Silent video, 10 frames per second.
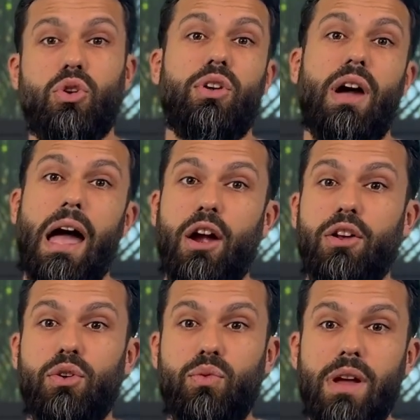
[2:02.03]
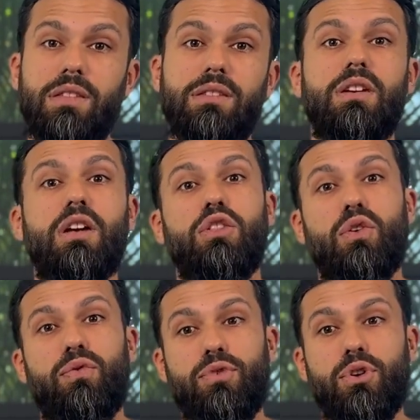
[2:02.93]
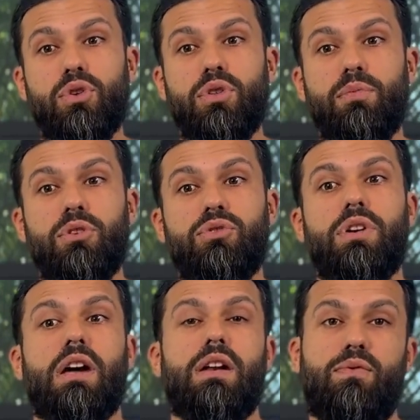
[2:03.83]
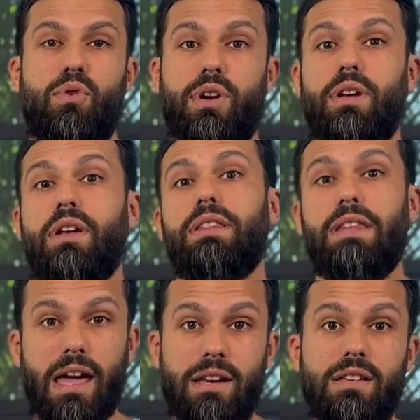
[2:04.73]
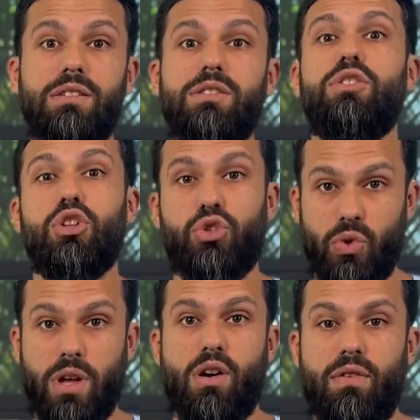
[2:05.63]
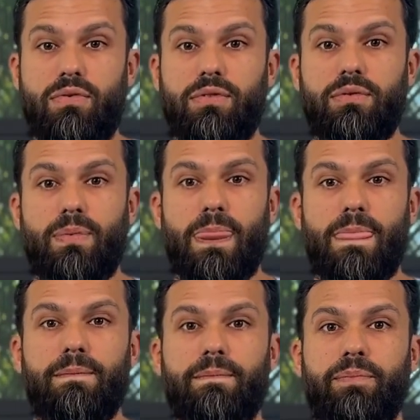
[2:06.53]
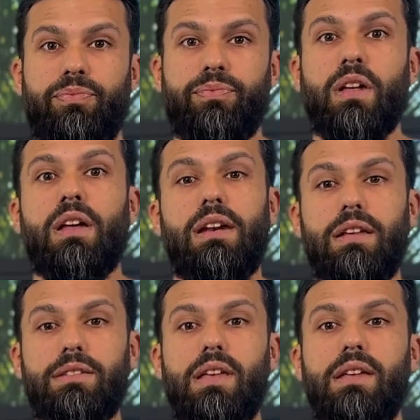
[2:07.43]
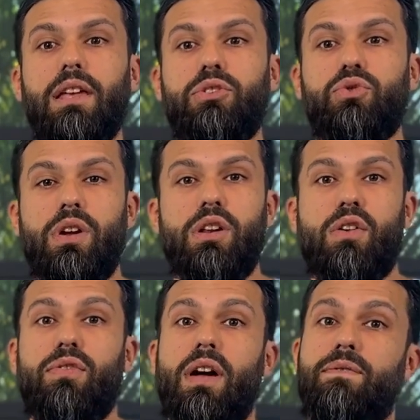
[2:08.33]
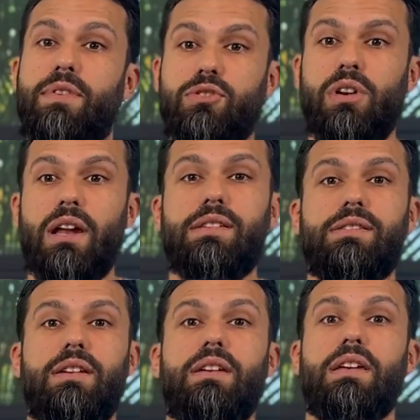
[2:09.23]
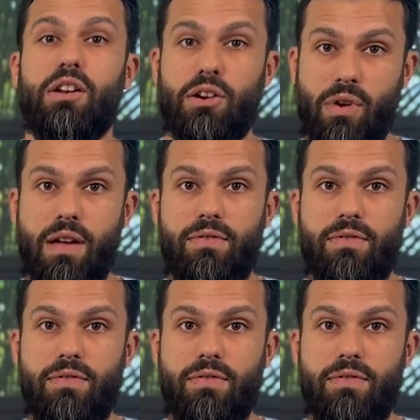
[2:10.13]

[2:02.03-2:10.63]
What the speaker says: the higher the rent, the fewer the meals you can afford. That is the trade-off. Let's take that trade-off and visualize it in a graph.